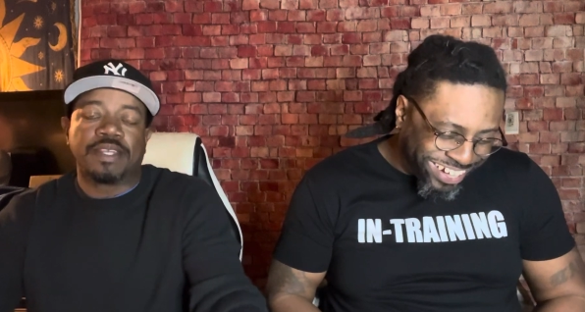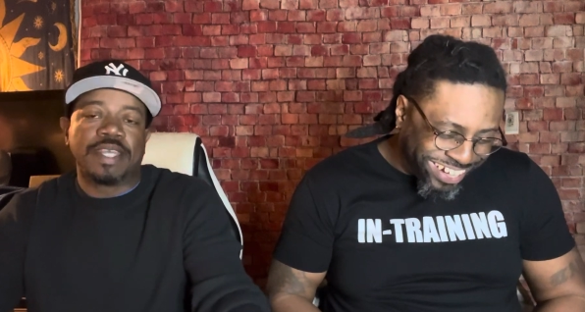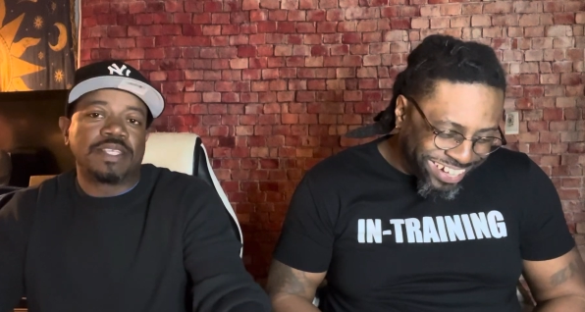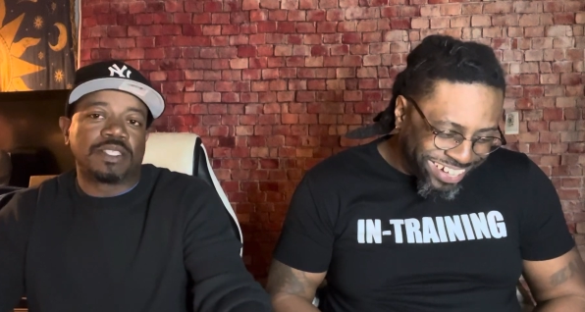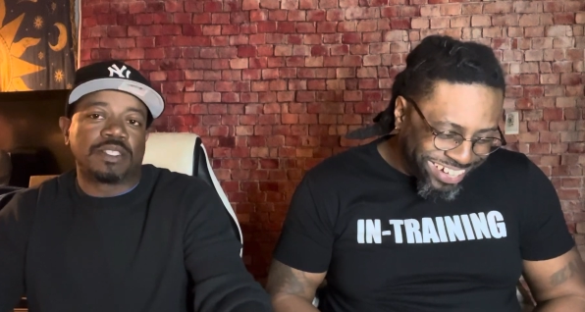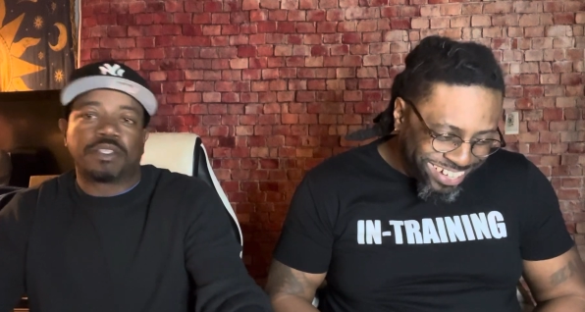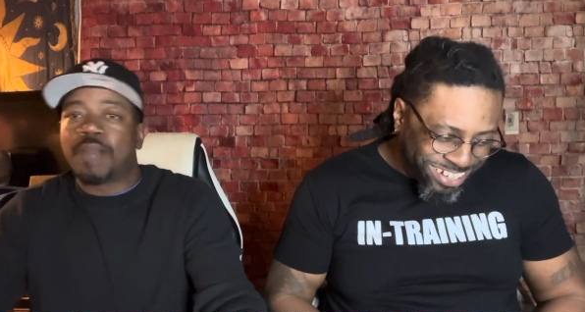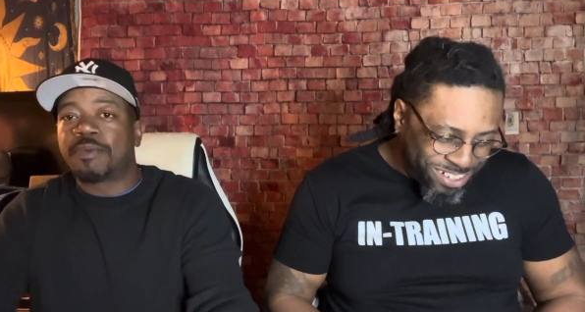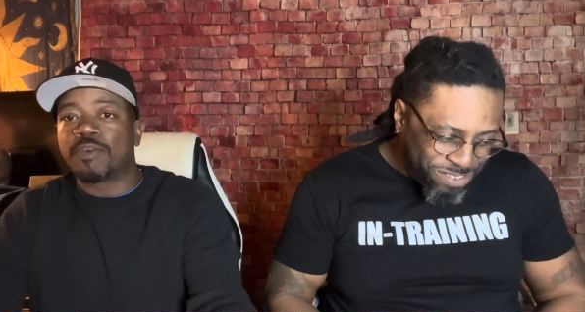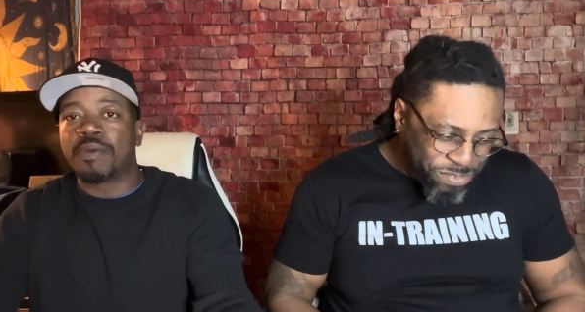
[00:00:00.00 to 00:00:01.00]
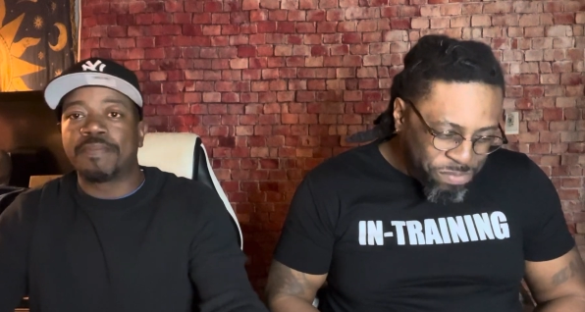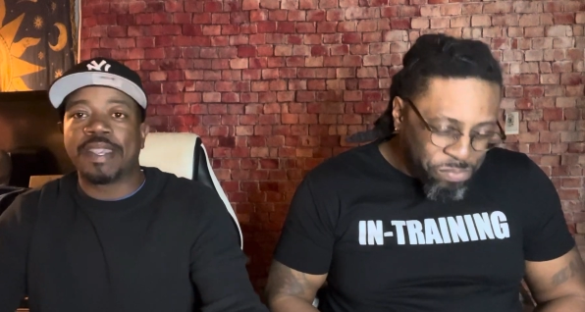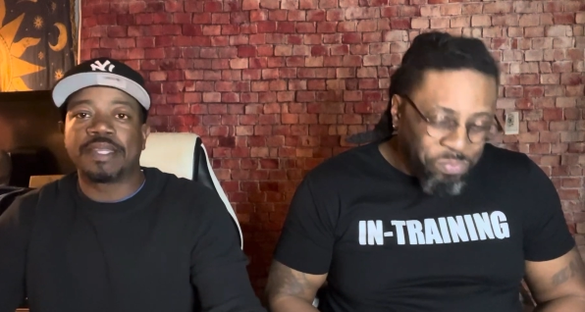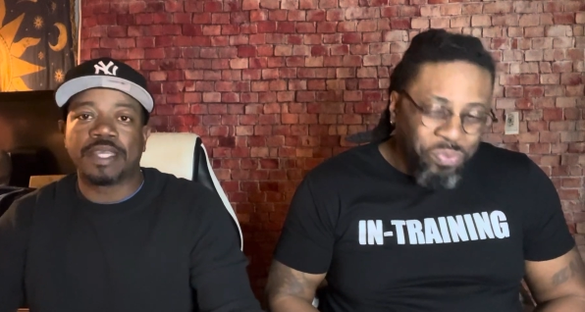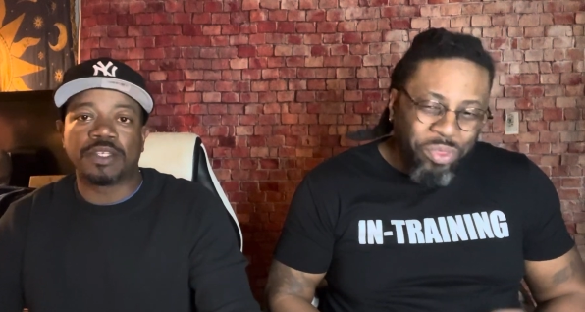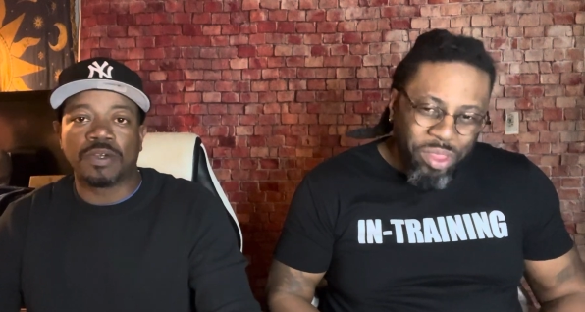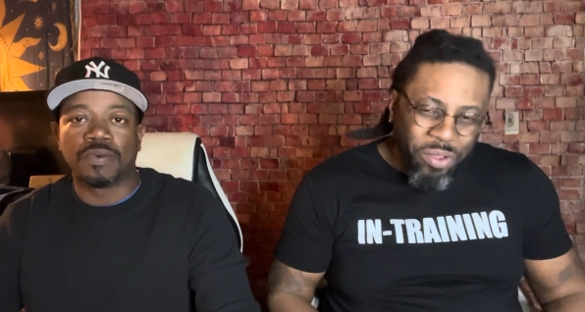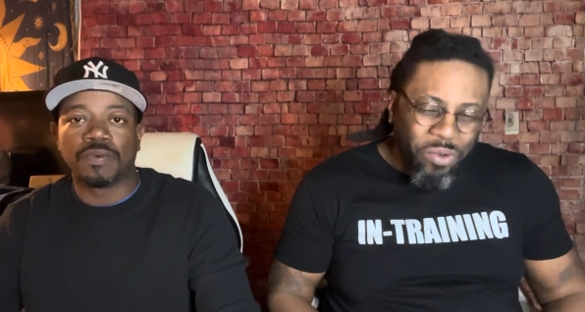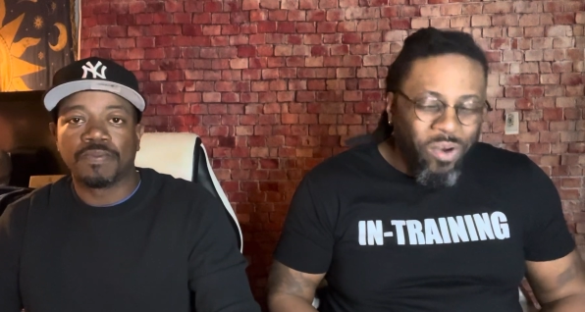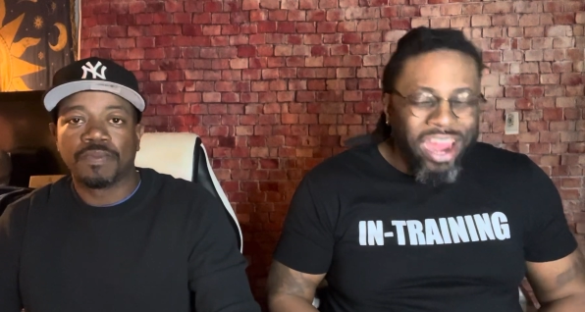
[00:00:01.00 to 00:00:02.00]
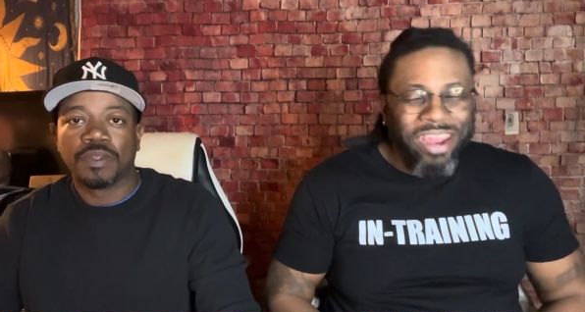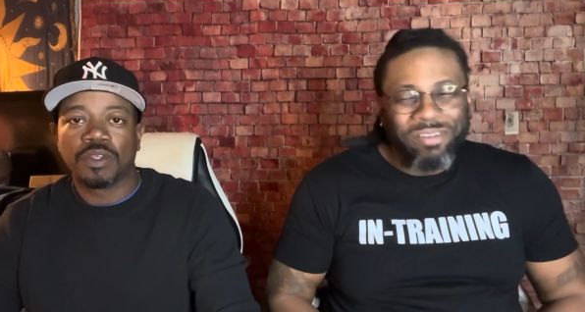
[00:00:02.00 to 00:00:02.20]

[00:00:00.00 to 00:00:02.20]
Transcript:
Speaker 1: they just coming from a man, they don't. Right.